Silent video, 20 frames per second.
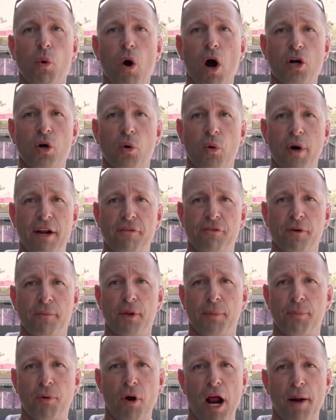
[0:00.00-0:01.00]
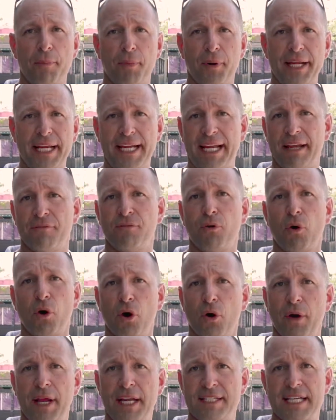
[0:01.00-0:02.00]
walk away from the property at
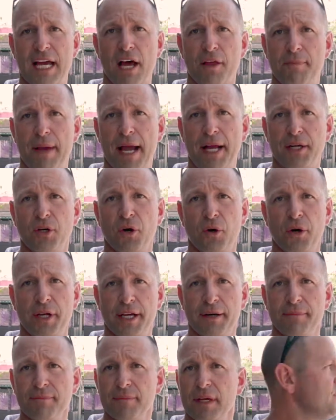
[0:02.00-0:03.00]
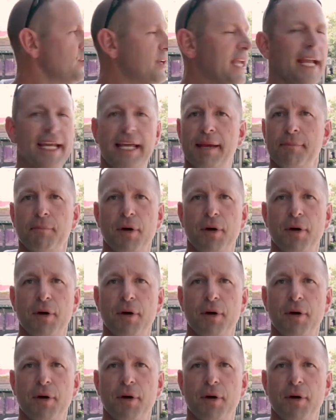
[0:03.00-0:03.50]
408 South Magnolia. You can't get